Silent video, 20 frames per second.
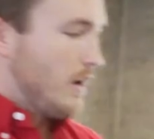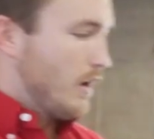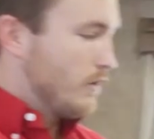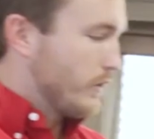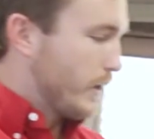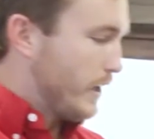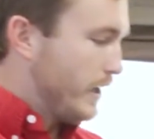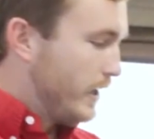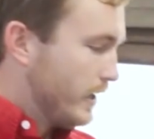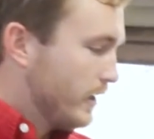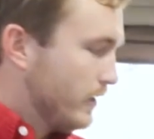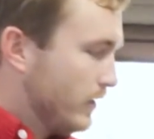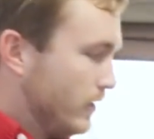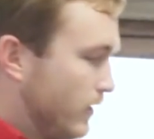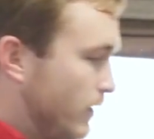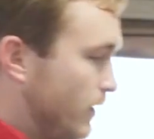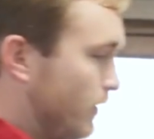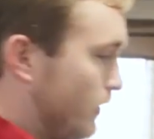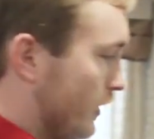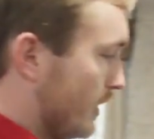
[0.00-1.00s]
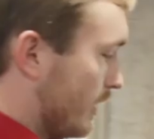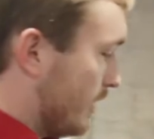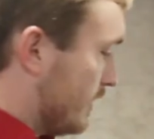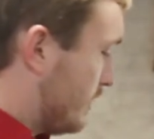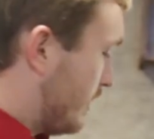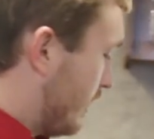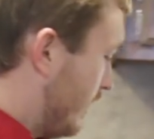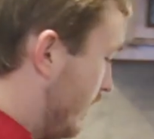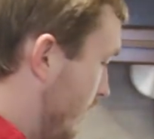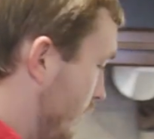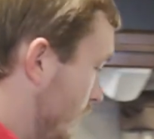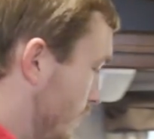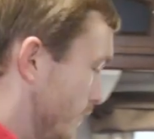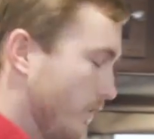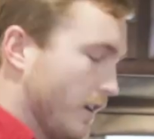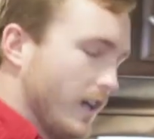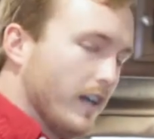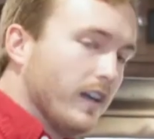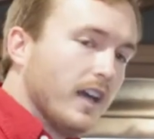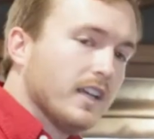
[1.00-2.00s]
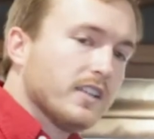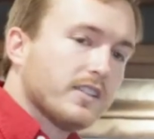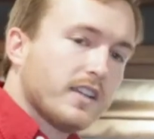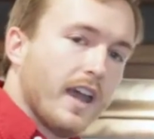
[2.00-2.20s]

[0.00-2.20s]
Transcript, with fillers: Over here, you're going to see a very nice